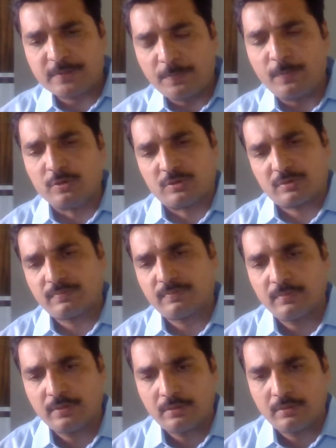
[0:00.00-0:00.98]
suppose
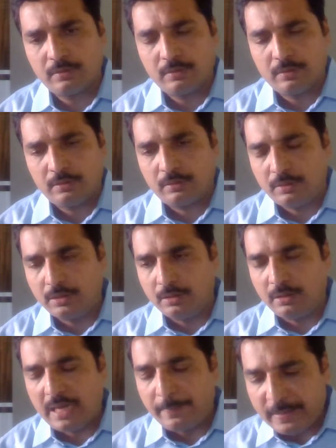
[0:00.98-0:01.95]

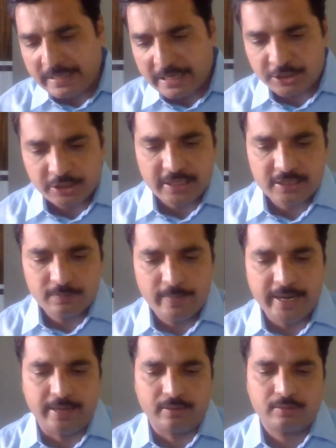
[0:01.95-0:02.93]
application is
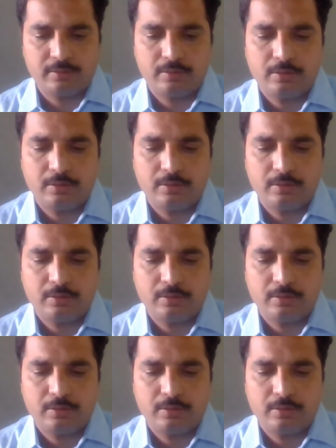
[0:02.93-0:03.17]
made,